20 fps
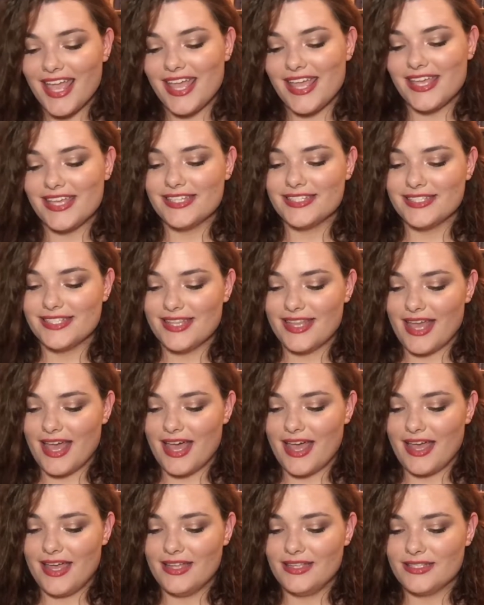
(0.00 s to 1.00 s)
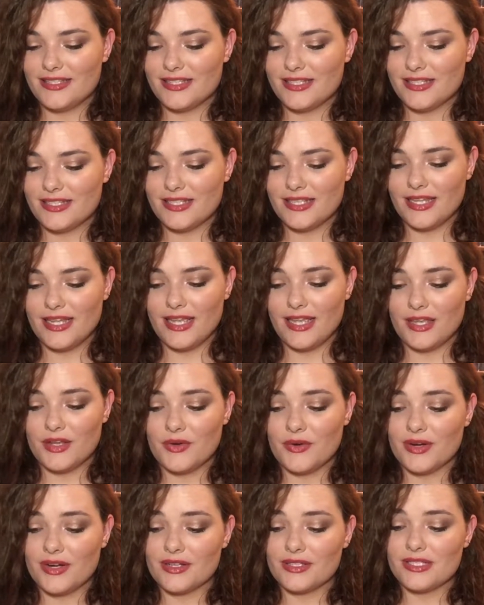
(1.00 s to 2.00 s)
is that in
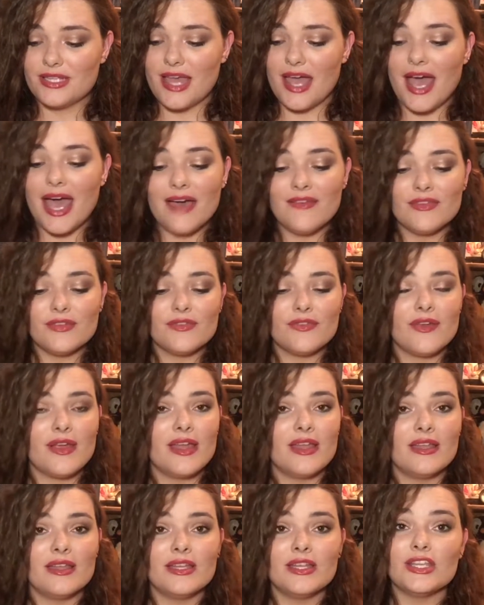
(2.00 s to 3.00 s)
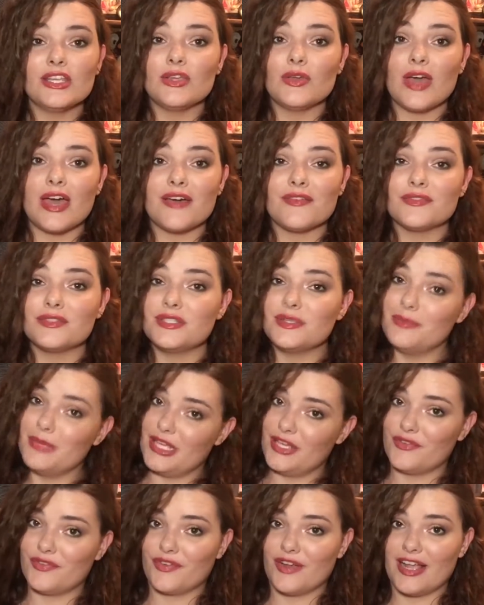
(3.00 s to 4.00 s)
order to have a friend, you have to
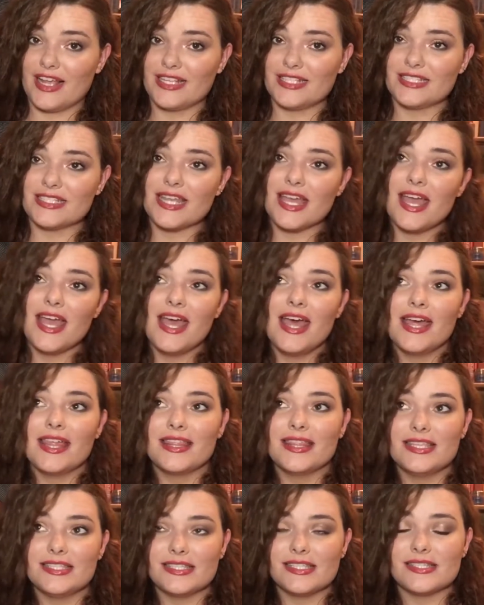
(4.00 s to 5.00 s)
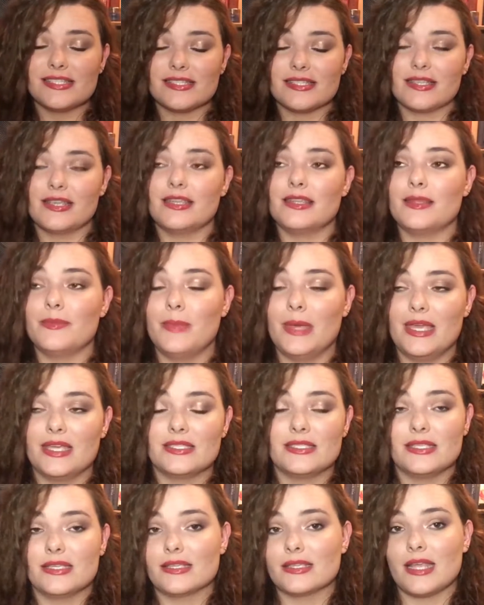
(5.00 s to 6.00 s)
be a friend. This is like the
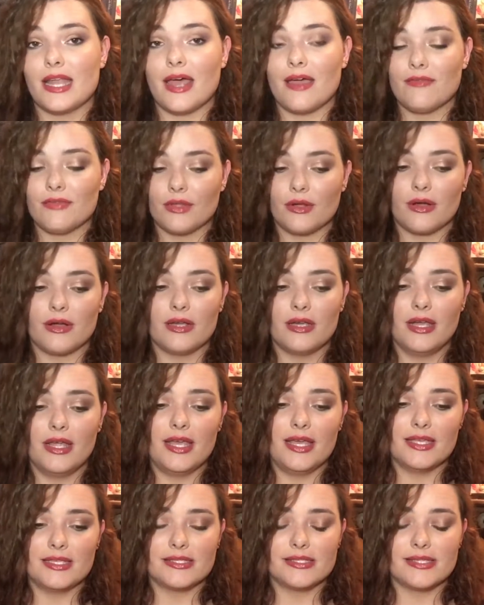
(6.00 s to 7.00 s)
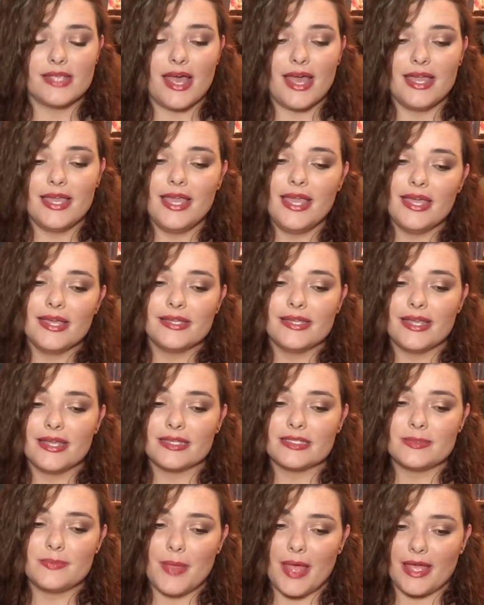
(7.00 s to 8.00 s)
biggest thing that I've learned is I can't
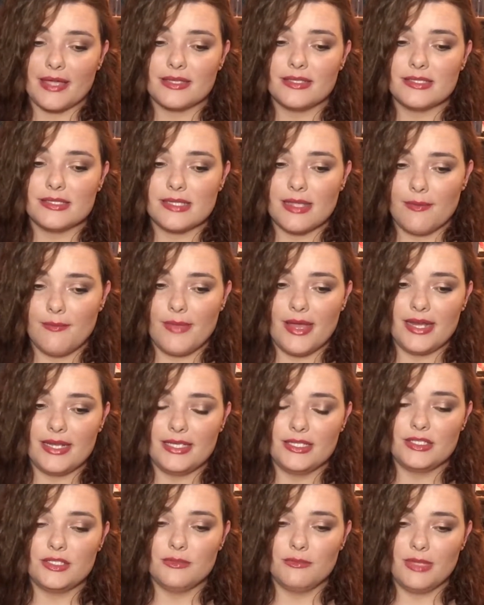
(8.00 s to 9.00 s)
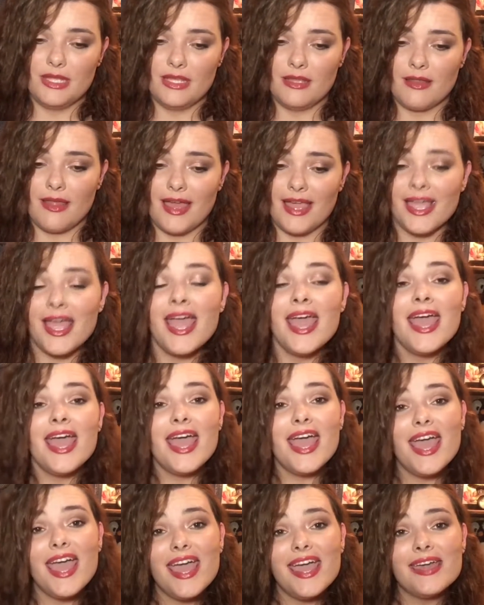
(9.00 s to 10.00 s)
expect somebody to be like,
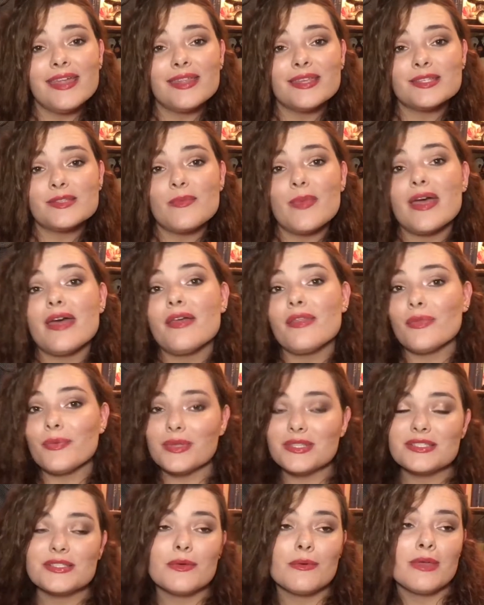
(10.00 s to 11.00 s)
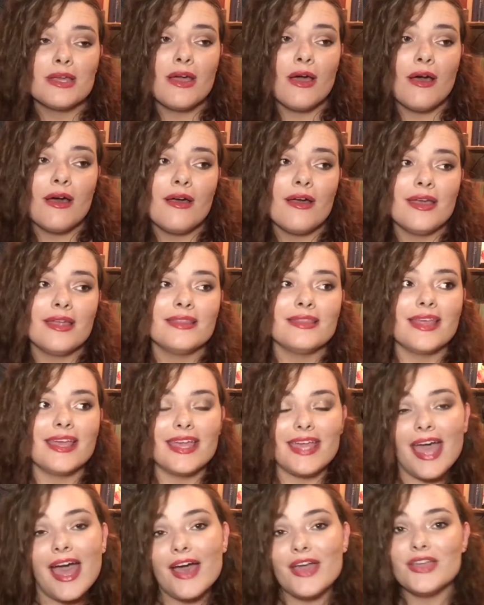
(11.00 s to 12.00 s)
hey Elizabeth, what's going on?
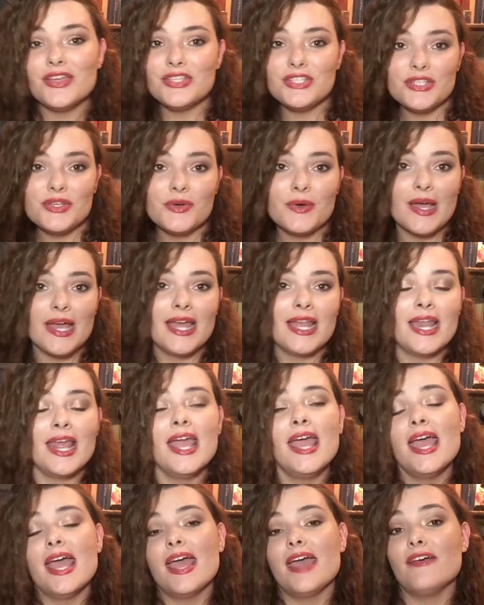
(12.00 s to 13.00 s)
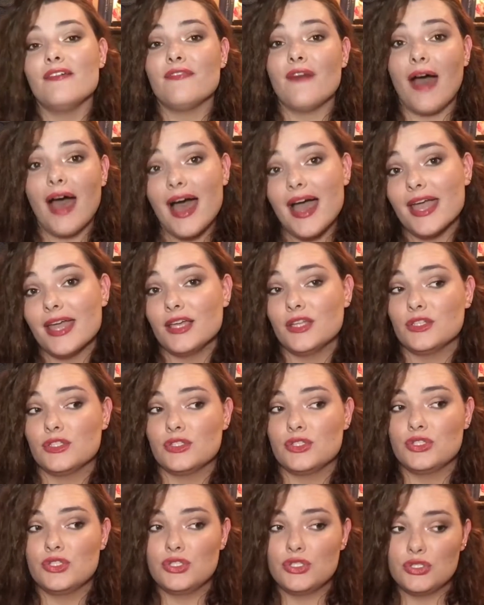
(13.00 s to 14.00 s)
Like, how you doing? If I
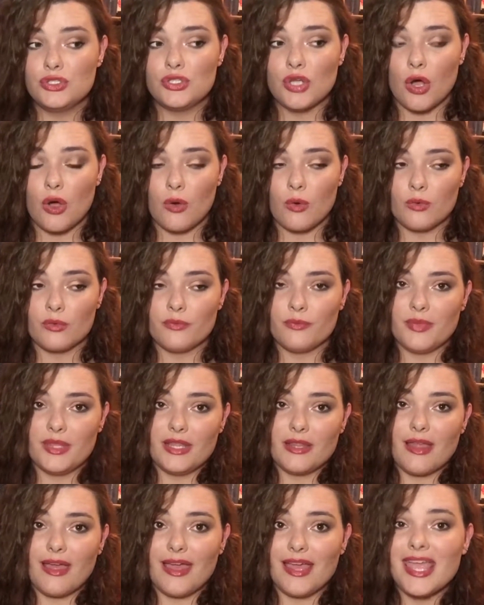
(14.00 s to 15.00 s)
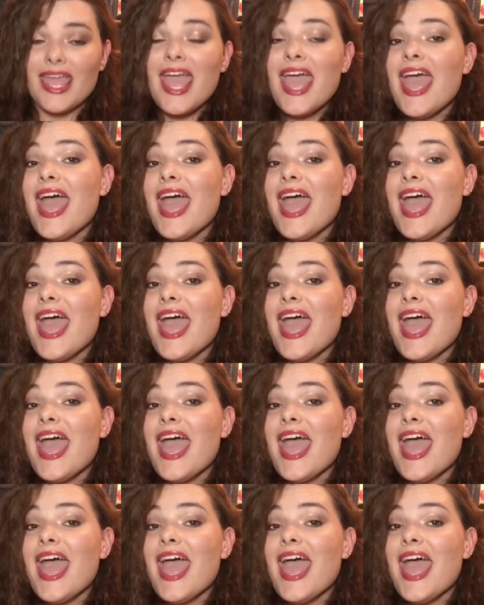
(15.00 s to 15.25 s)
don't be like,